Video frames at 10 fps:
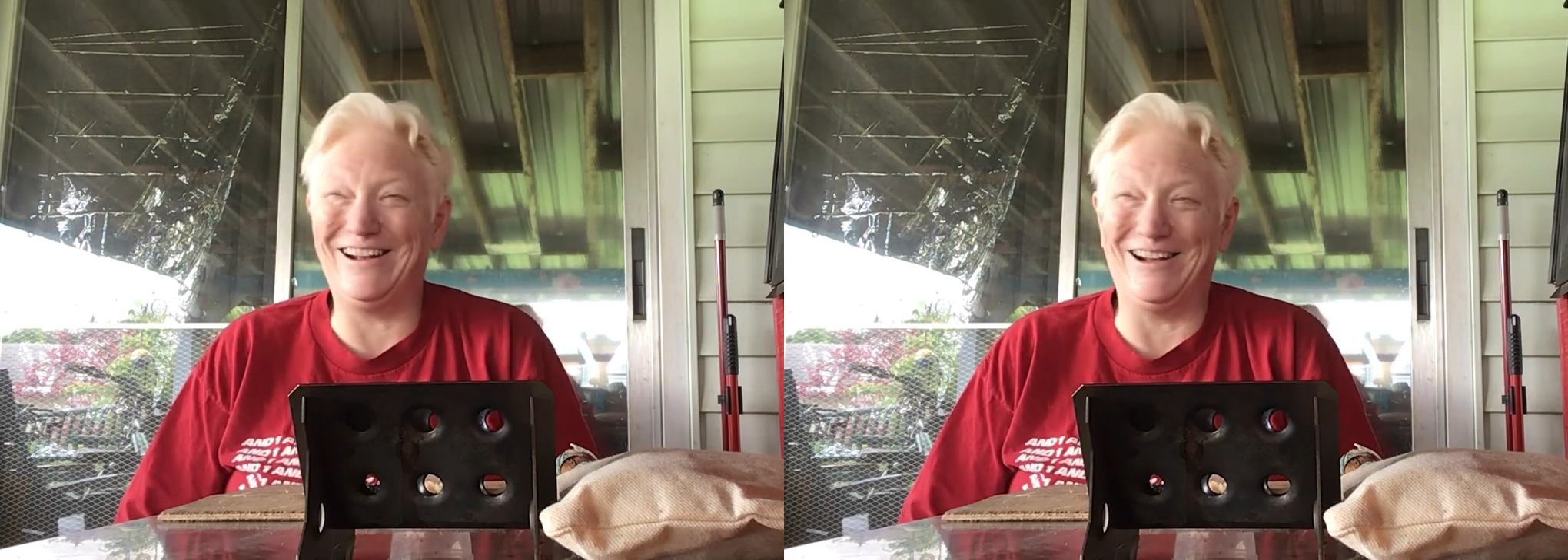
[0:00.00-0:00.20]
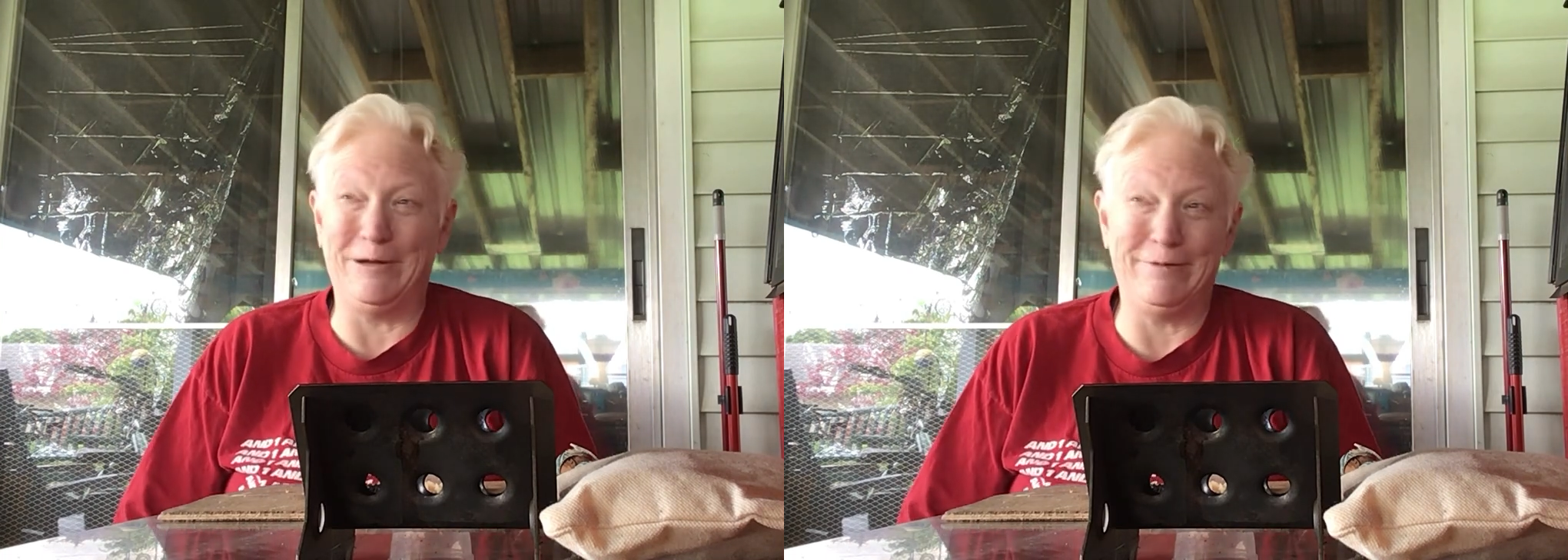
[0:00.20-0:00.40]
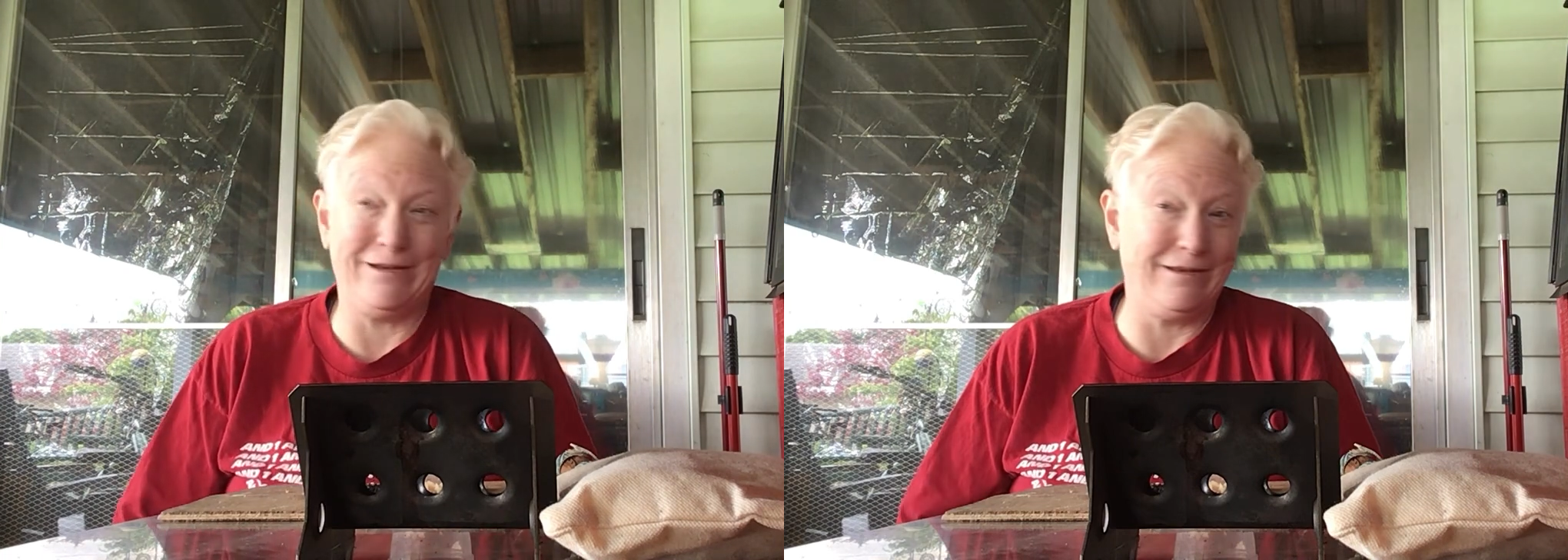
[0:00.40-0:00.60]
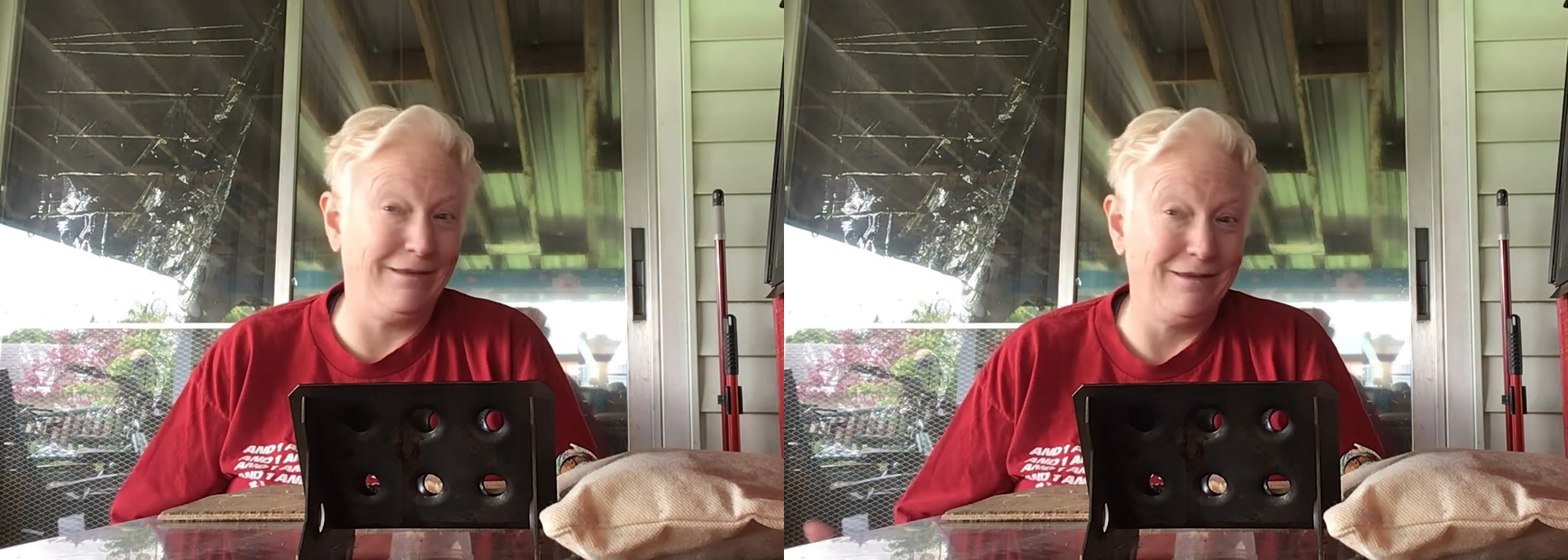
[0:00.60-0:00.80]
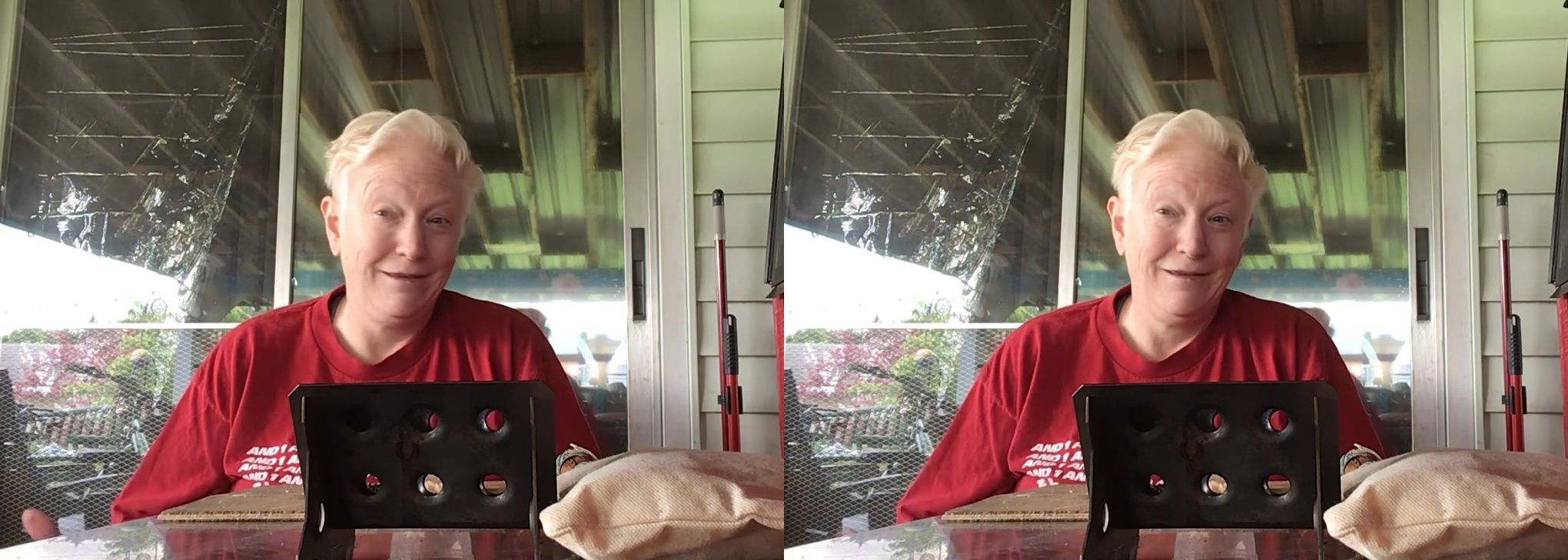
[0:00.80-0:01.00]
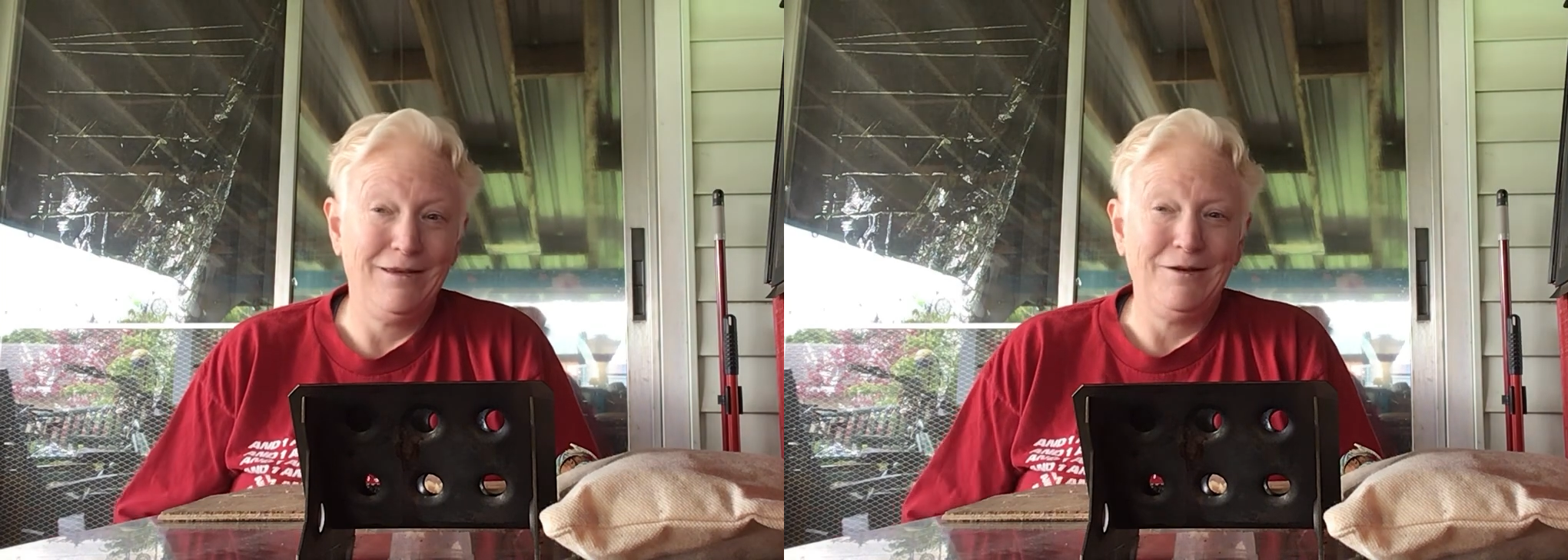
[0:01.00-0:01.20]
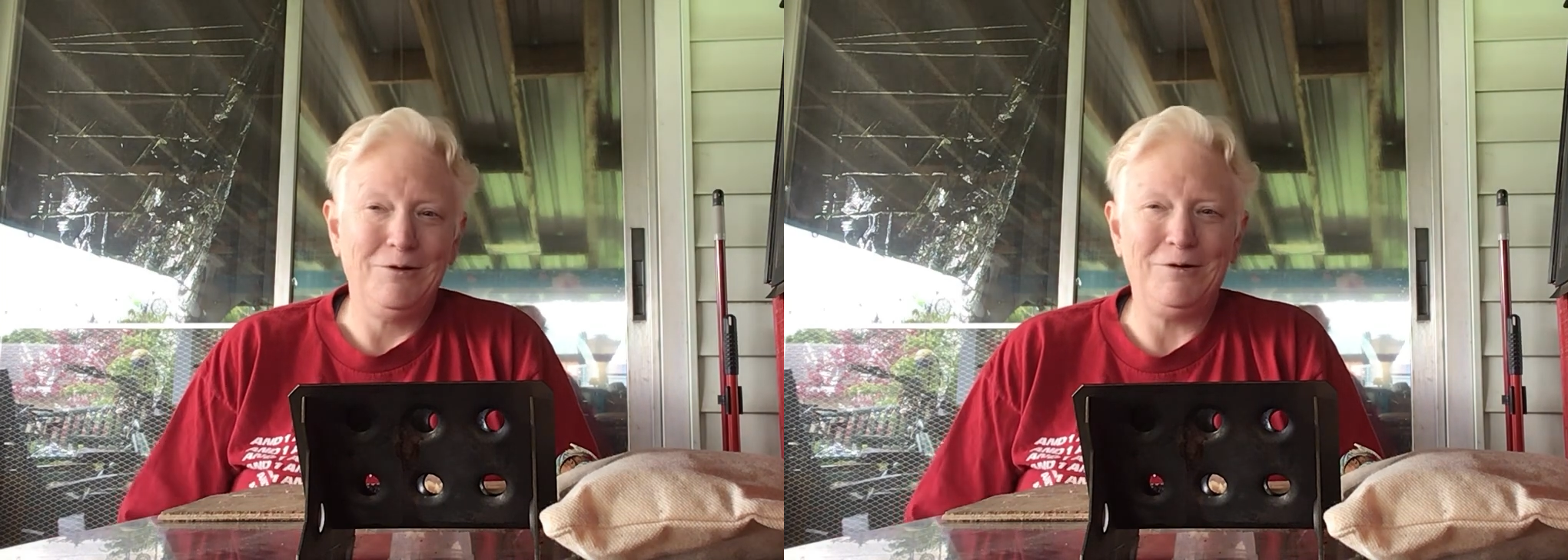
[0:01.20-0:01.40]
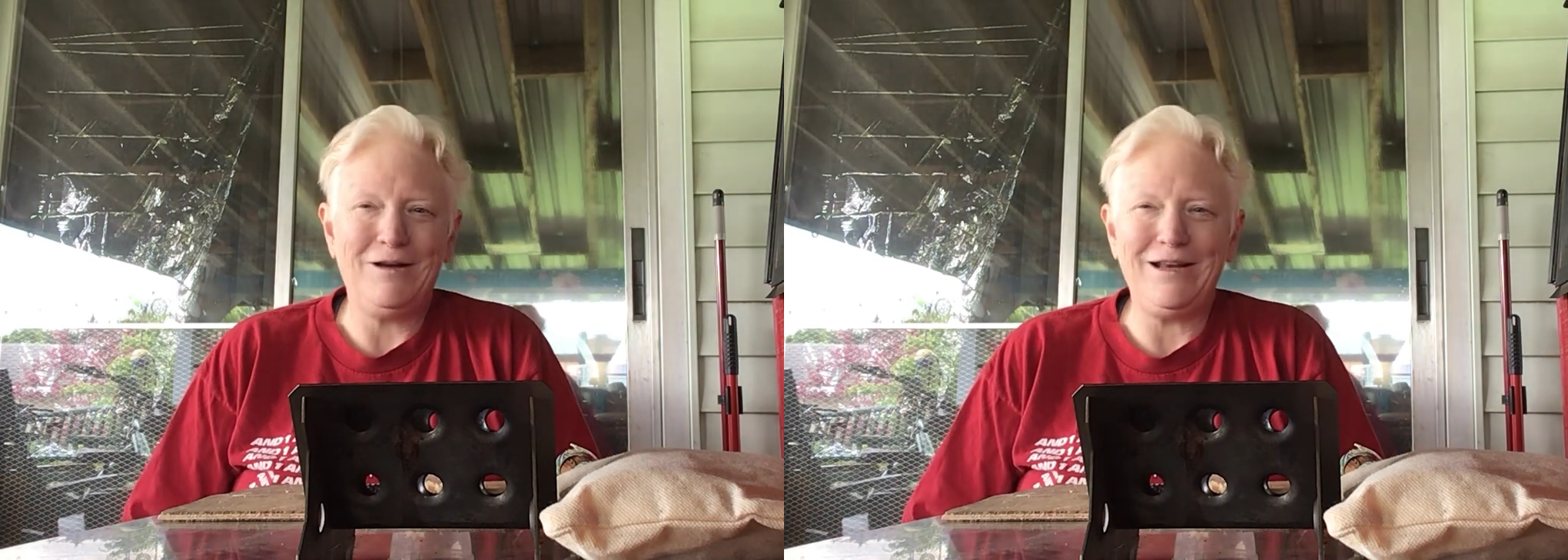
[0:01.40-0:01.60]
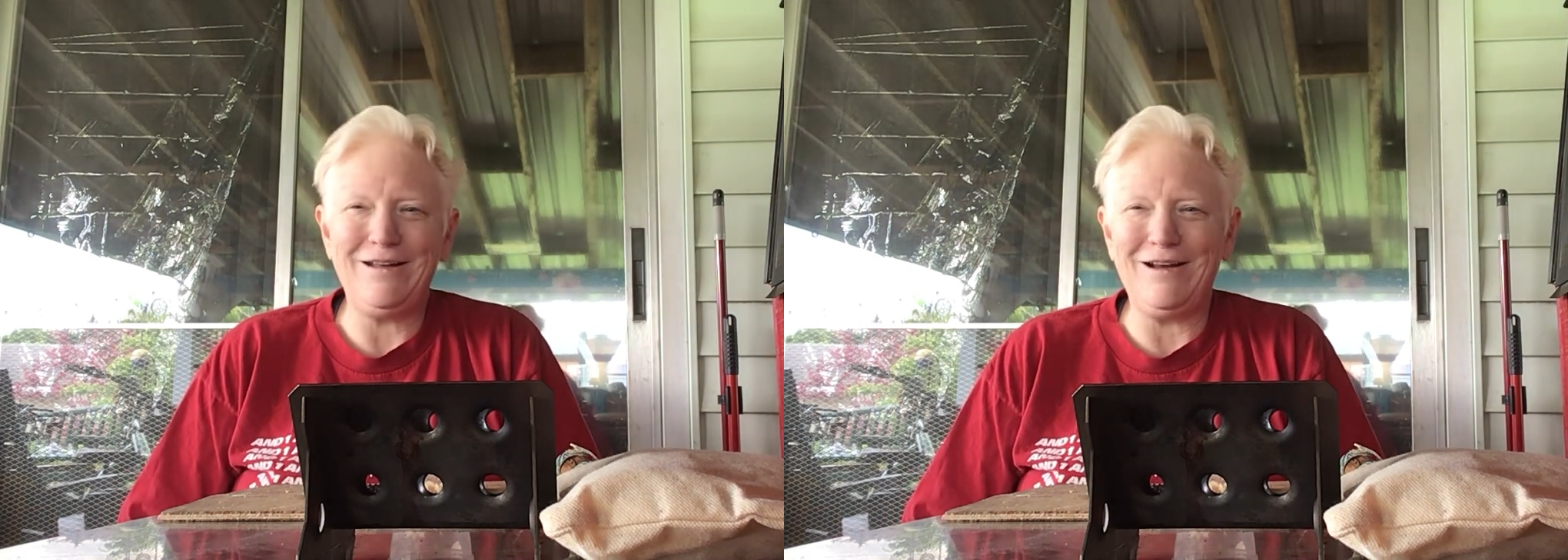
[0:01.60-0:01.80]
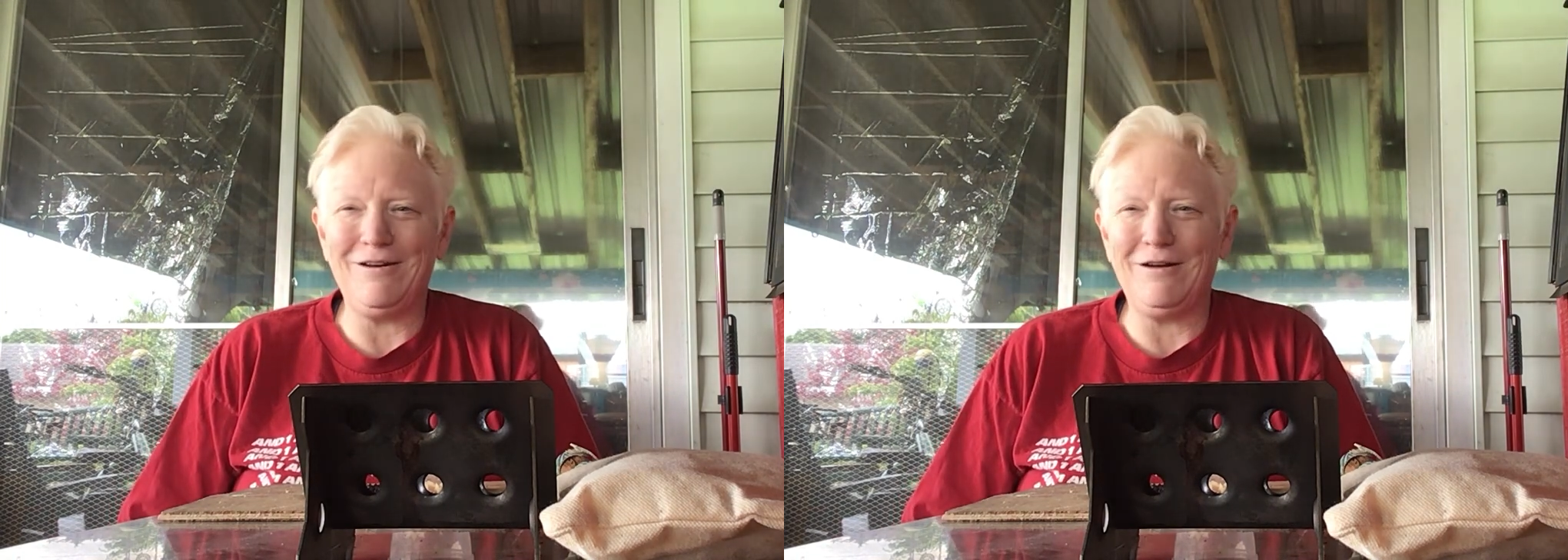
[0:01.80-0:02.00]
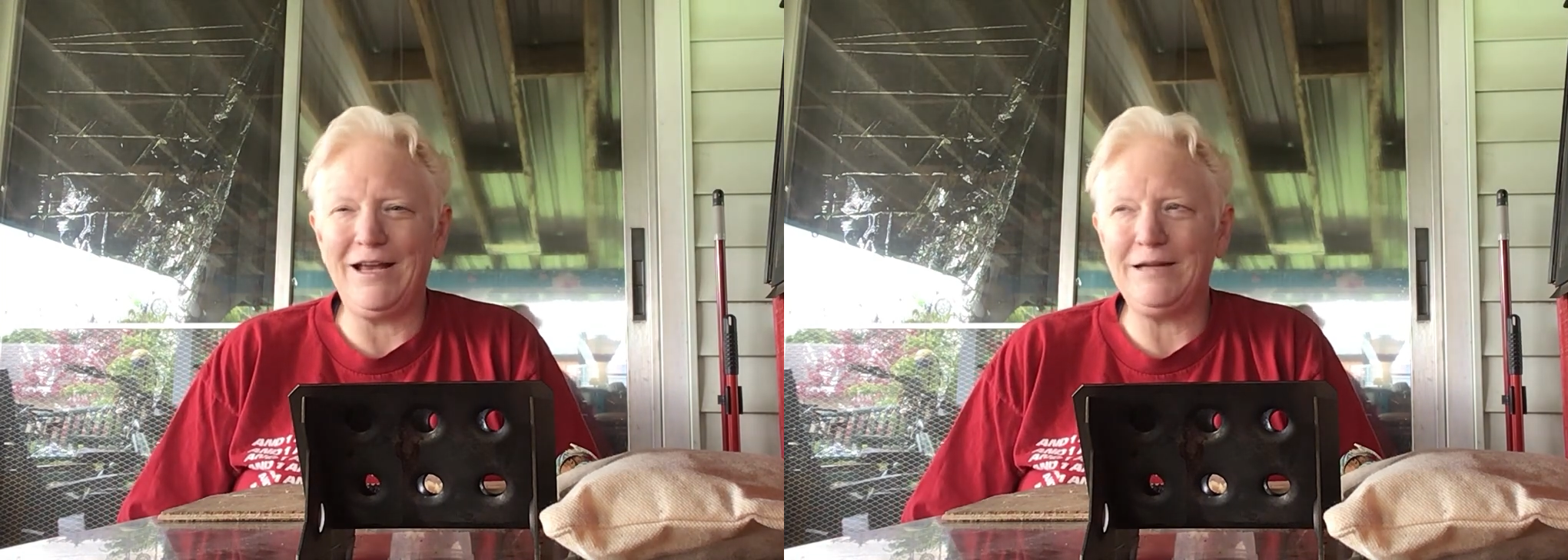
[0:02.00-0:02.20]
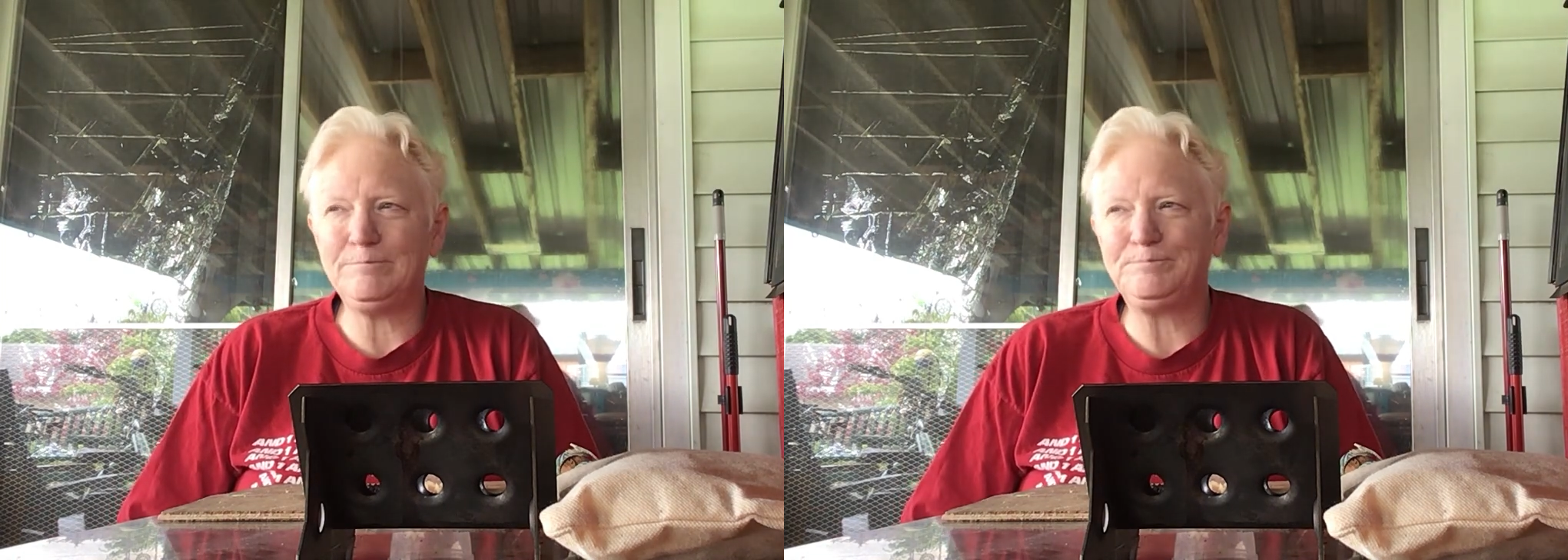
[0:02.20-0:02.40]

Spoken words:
I mean, why not, right?